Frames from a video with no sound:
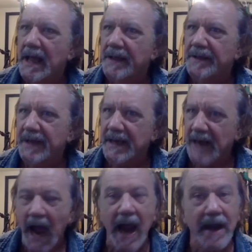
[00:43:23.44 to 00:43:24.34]

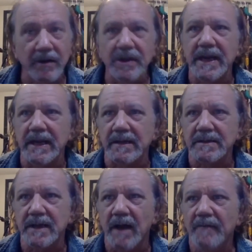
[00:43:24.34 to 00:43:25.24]
the
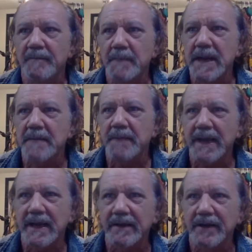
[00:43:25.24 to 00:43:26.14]
ironies of me
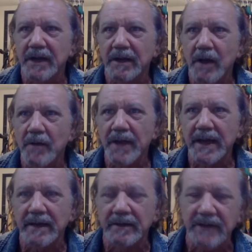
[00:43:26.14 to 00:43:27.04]
being in the clothing
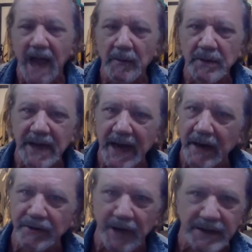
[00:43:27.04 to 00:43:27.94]
industry, I was a
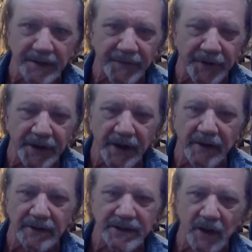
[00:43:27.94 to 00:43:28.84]
hairdresser for
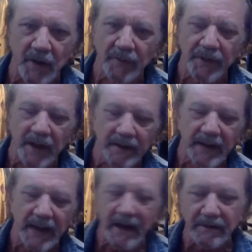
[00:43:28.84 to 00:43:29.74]
years. So the
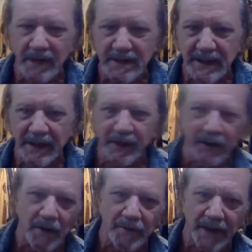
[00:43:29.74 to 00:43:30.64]
hairdressing and
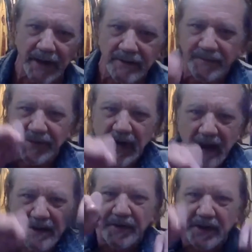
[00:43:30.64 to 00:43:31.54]
clothing is
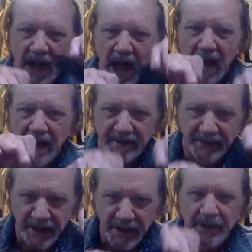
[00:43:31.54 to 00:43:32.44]
kind of
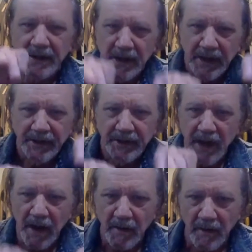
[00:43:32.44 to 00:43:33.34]
aligned,
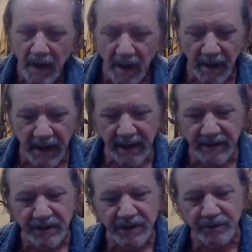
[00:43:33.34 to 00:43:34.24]

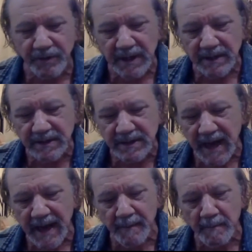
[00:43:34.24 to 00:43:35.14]
industries.
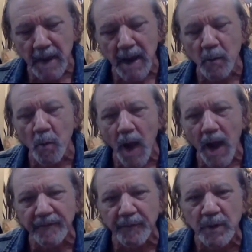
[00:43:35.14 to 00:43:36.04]
And my
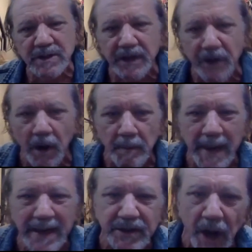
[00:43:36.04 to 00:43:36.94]
wife was a
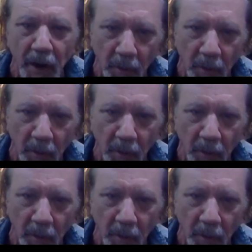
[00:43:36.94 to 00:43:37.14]
garmento,